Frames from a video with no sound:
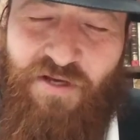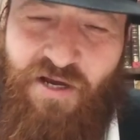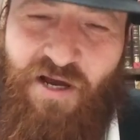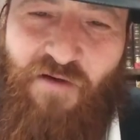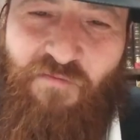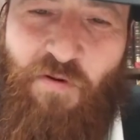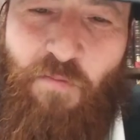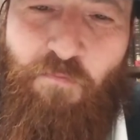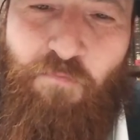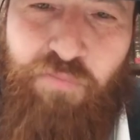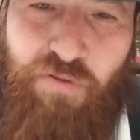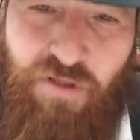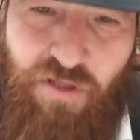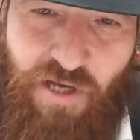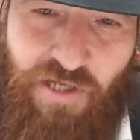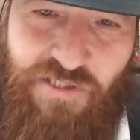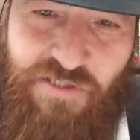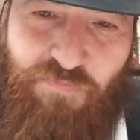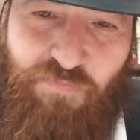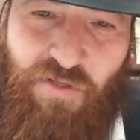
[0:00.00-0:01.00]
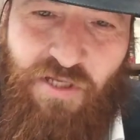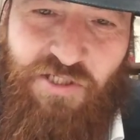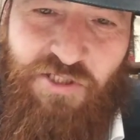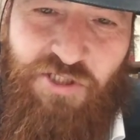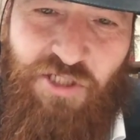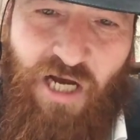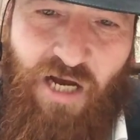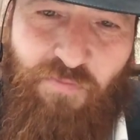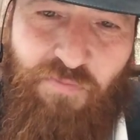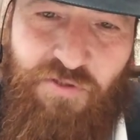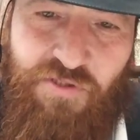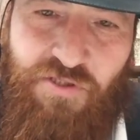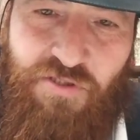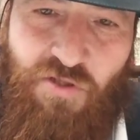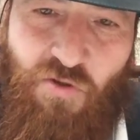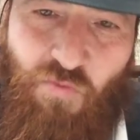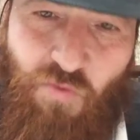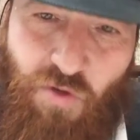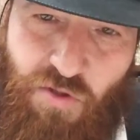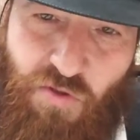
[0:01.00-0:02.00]
Have a blessed Shabbos
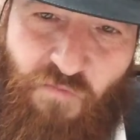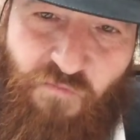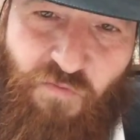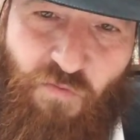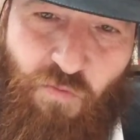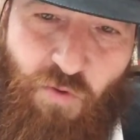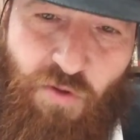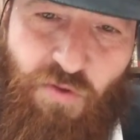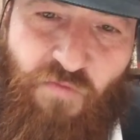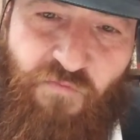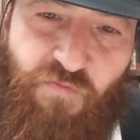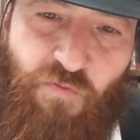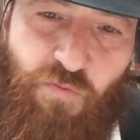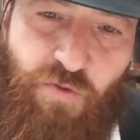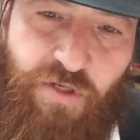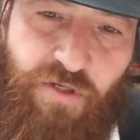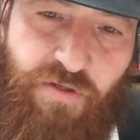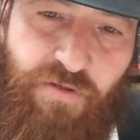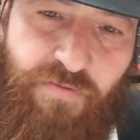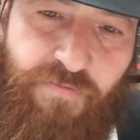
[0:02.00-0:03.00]
and a wonderful, wonderful week.